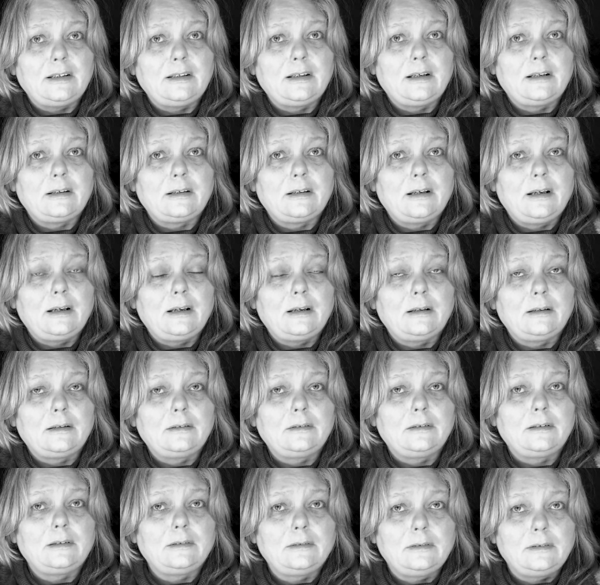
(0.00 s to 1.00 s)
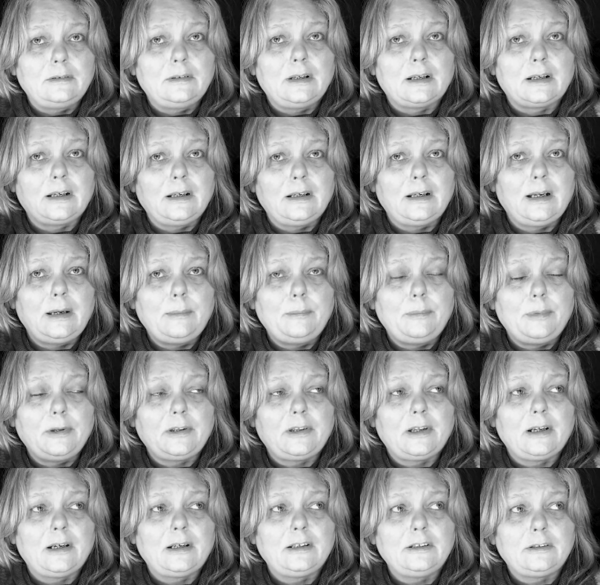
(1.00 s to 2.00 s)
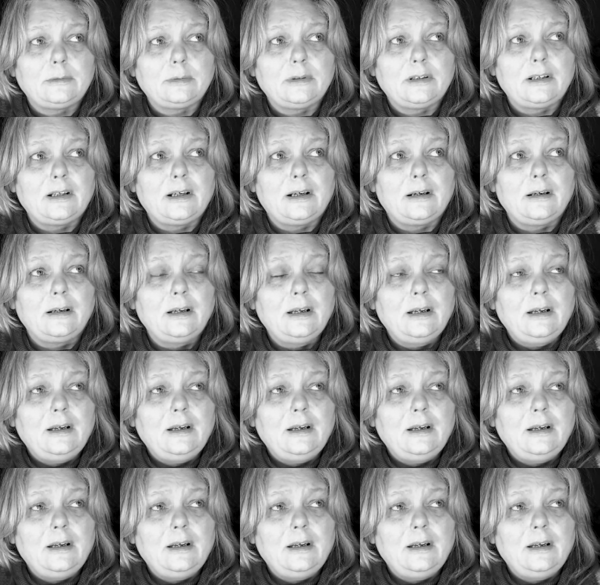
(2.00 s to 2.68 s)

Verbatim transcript: and I can empathise with that.